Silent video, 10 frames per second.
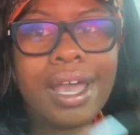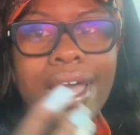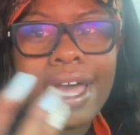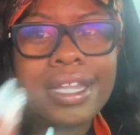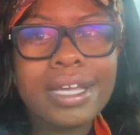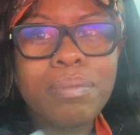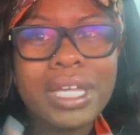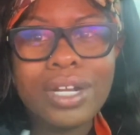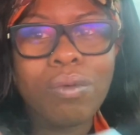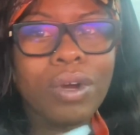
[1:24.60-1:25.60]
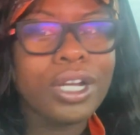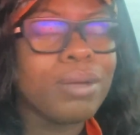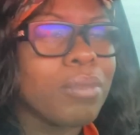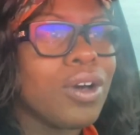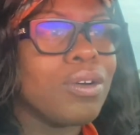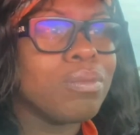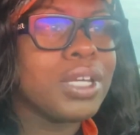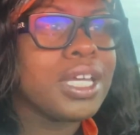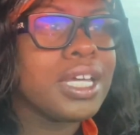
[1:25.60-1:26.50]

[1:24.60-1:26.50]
I think being a working mom